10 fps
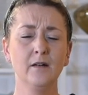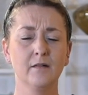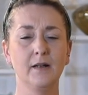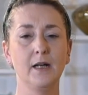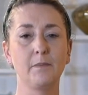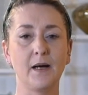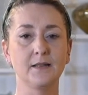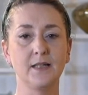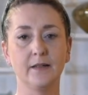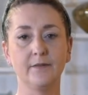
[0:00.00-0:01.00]
create
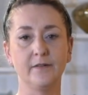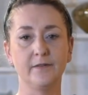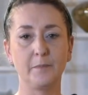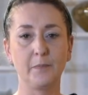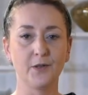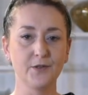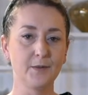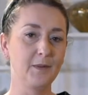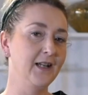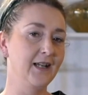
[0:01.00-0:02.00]
bacteria and
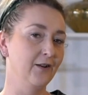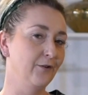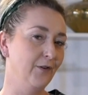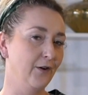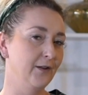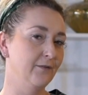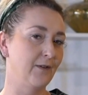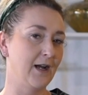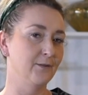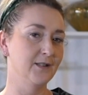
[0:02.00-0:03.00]
possibly kill off our
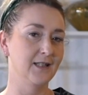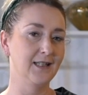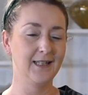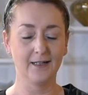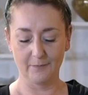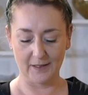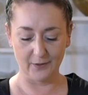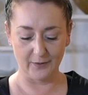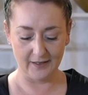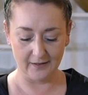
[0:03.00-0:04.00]
flowers a little bit
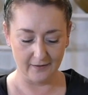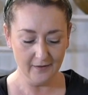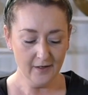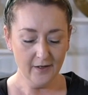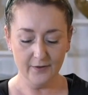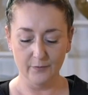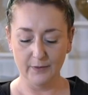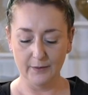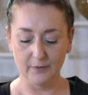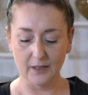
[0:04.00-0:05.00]
quicker than we would